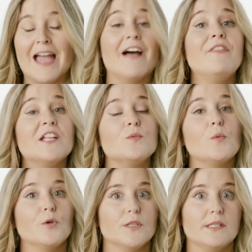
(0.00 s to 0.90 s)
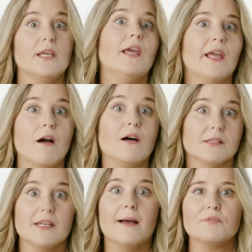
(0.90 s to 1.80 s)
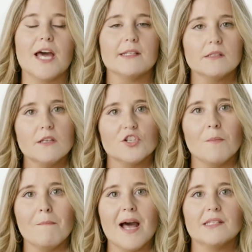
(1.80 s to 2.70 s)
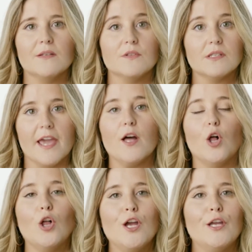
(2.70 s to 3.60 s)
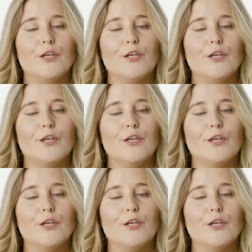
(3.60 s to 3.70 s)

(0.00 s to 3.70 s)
and that's what we're seeing on snapchat it's such a massive scale